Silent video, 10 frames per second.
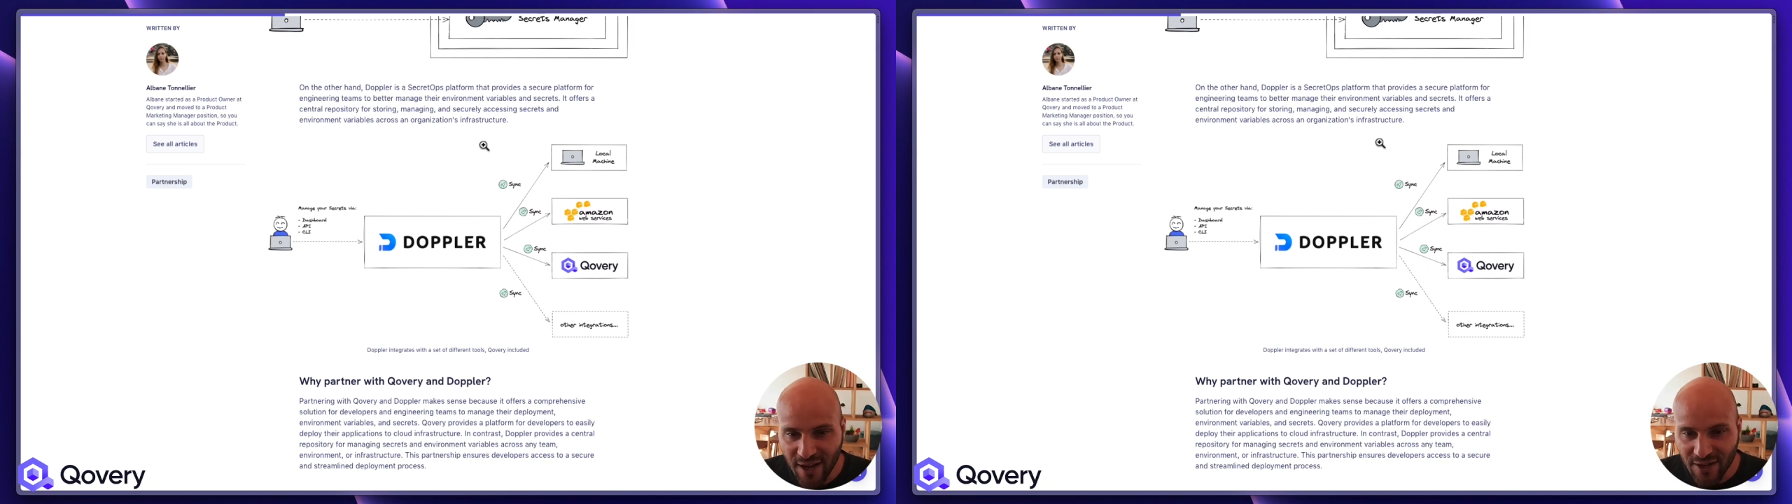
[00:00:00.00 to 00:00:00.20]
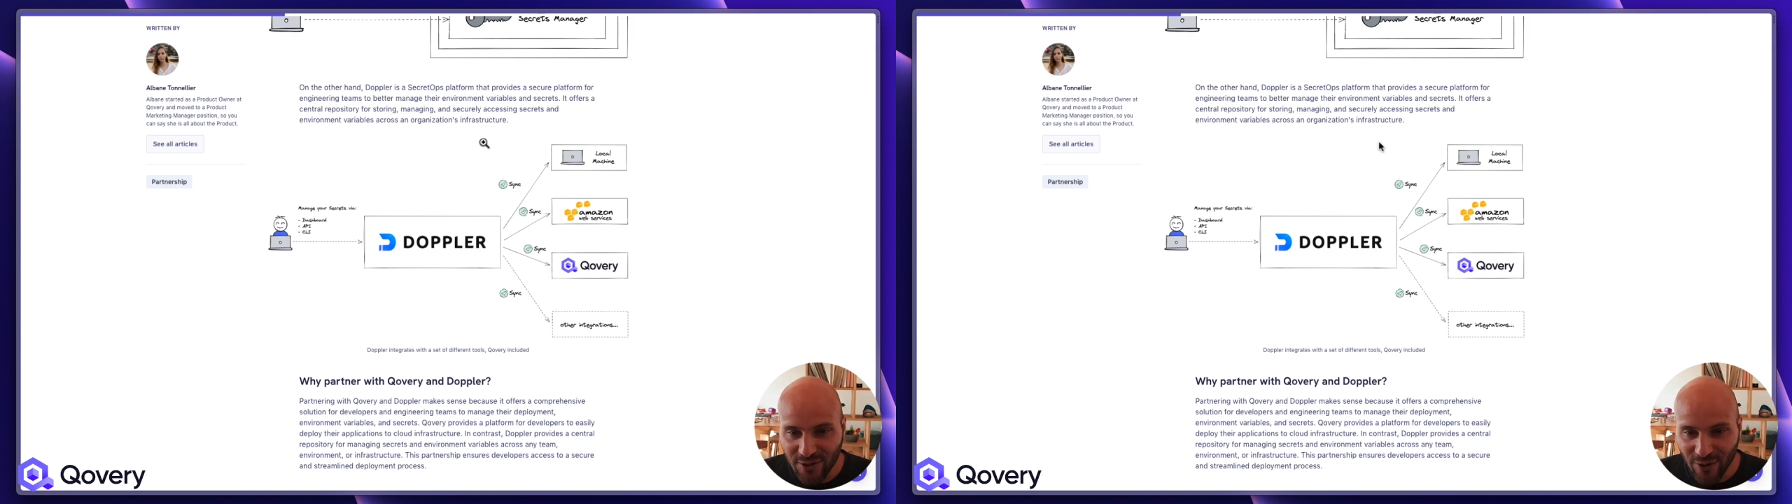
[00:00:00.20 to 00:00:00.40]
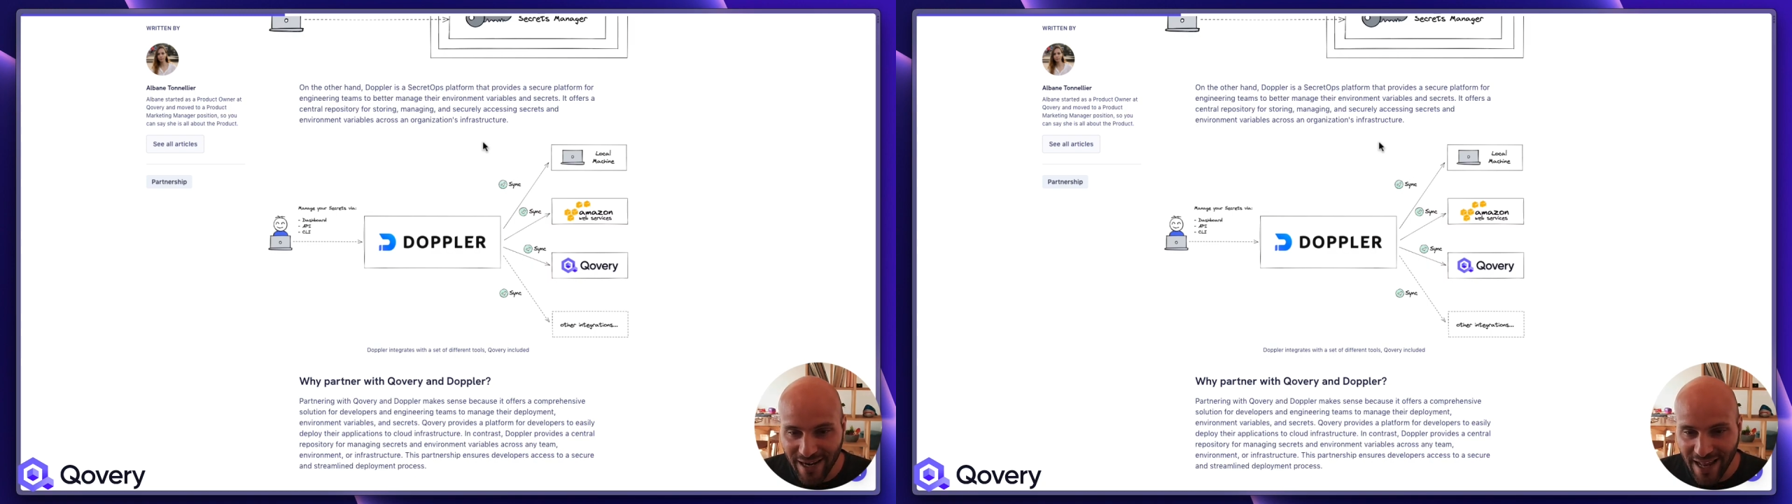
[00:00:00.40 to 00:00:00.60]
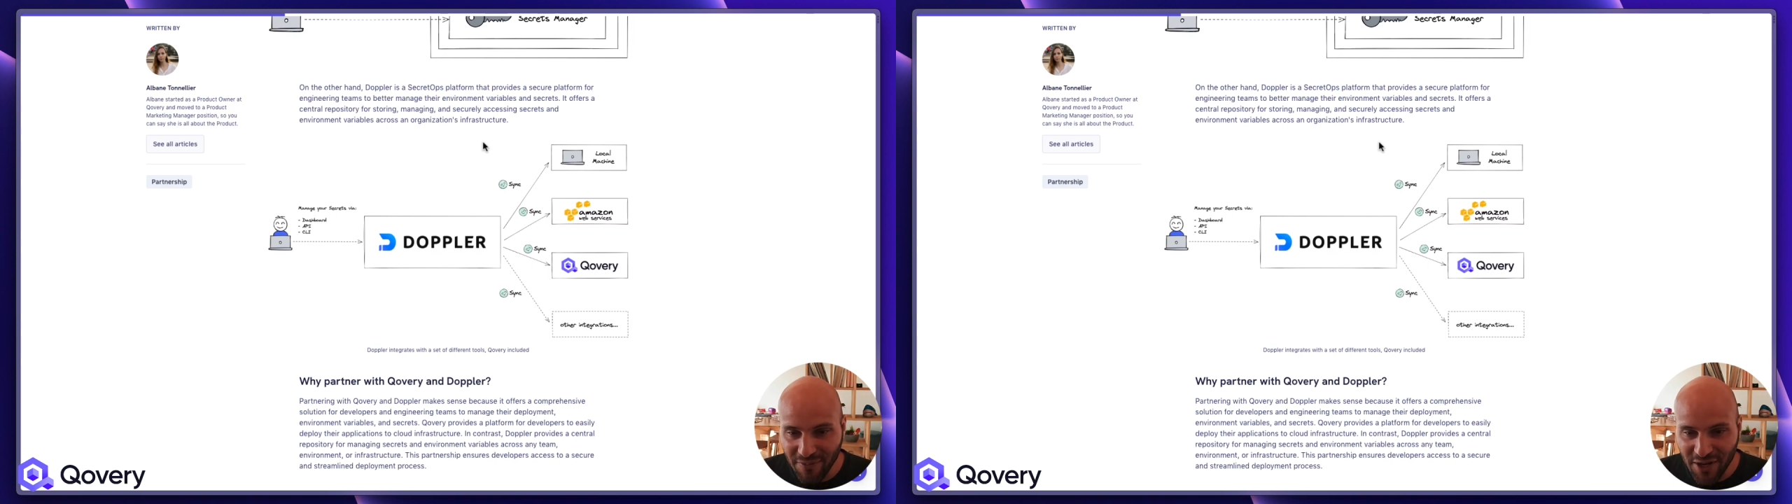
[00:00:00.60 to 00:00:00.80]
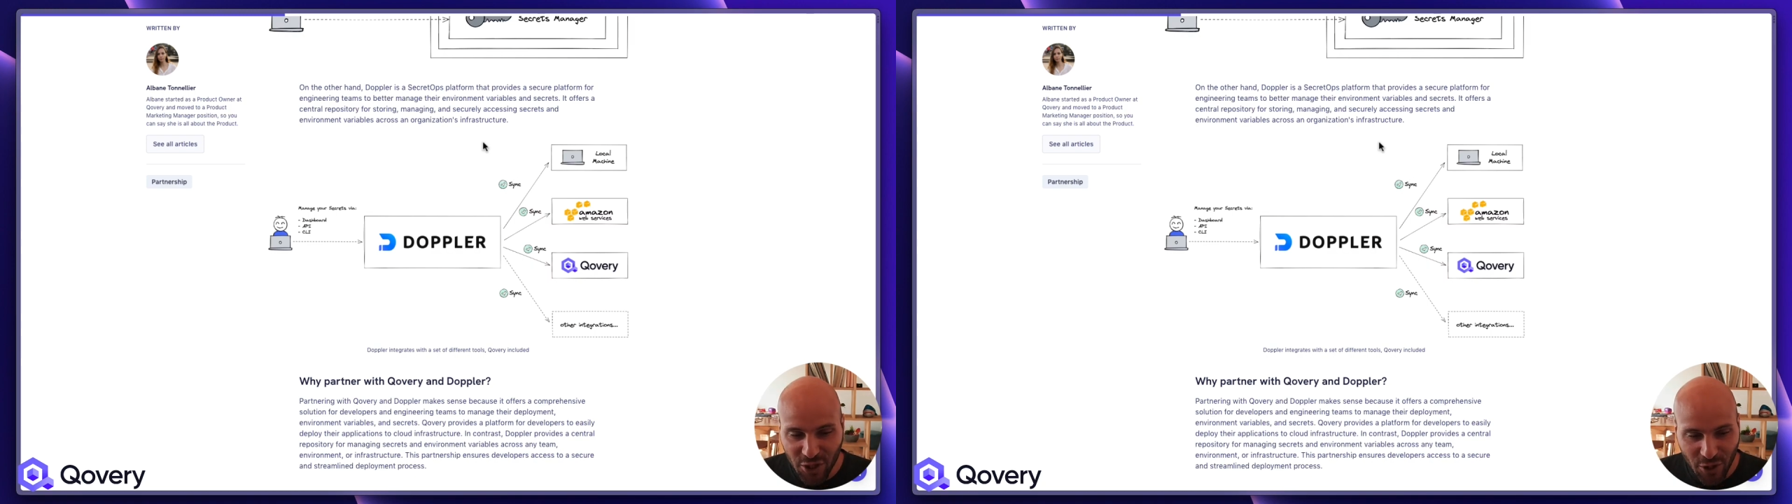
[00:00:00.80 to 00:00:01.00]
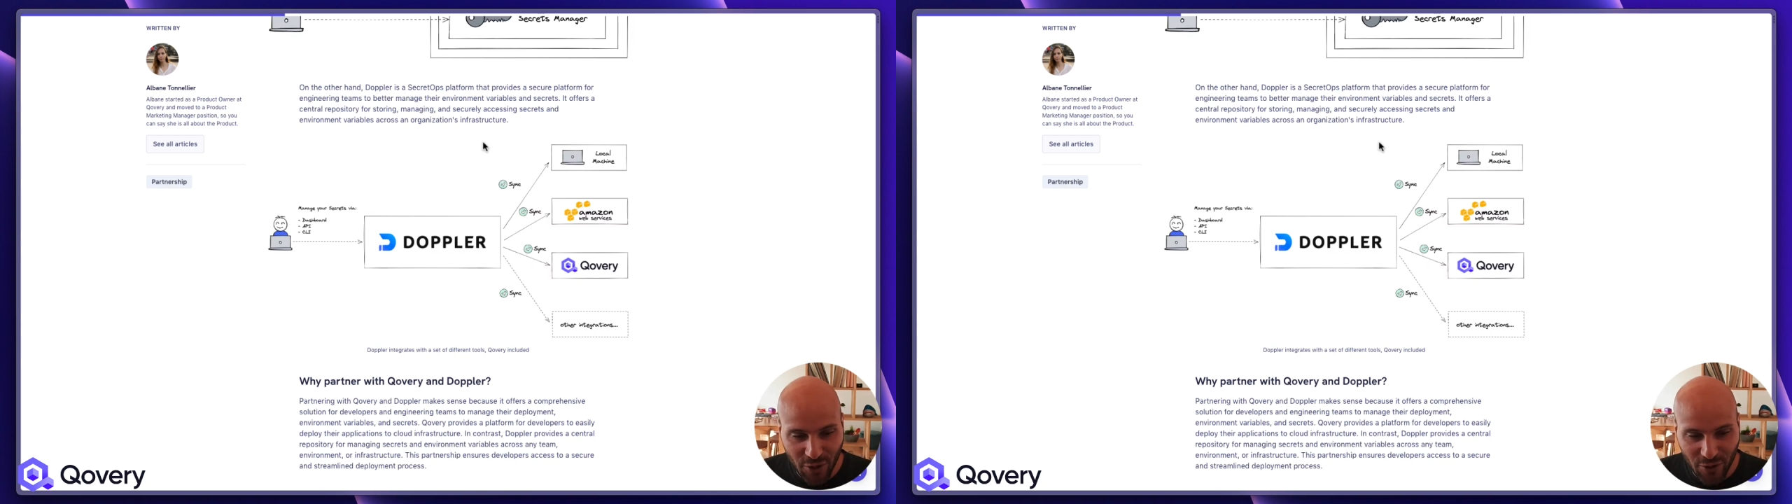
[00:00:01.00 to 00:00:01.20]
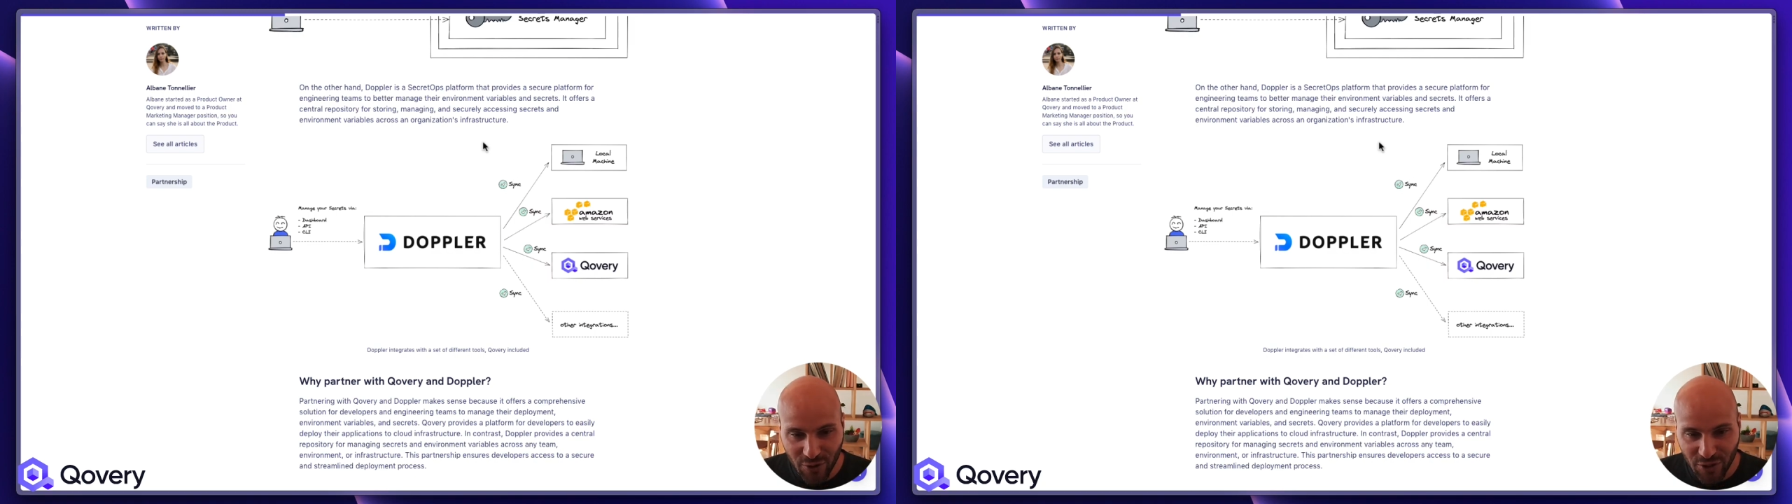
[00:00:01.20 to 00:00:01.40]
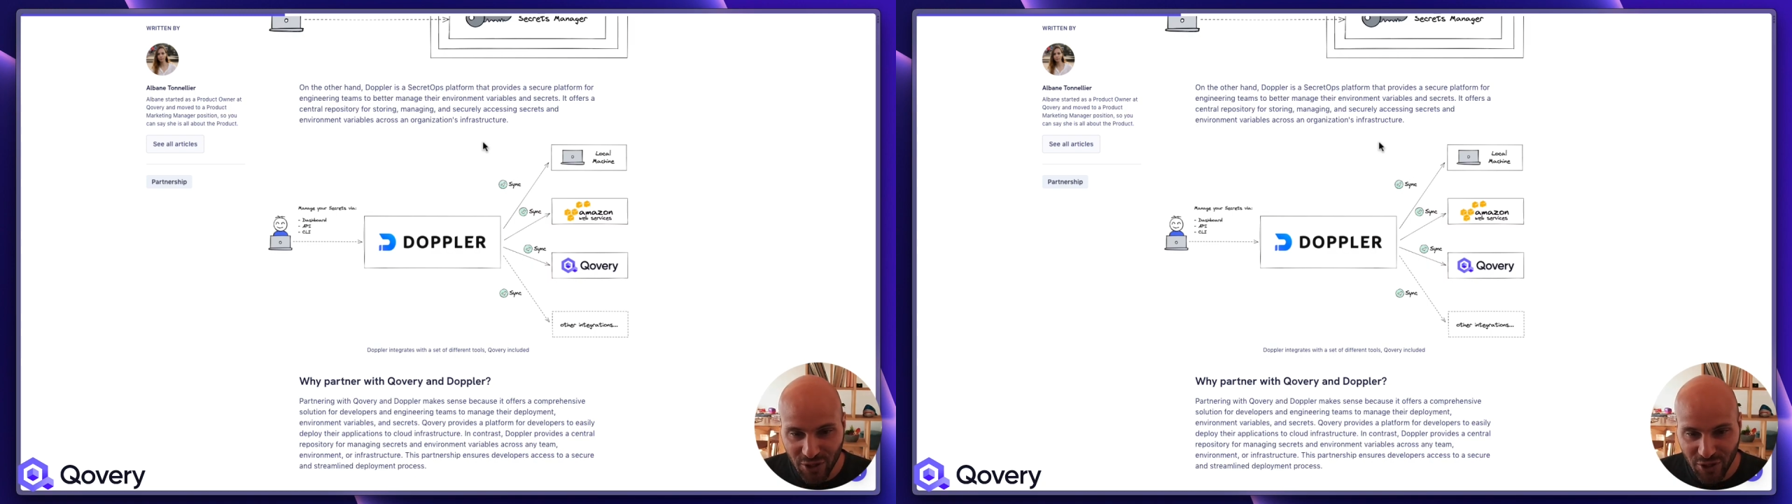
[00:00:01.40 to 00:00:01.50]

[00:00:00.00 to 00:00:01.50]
So let me show you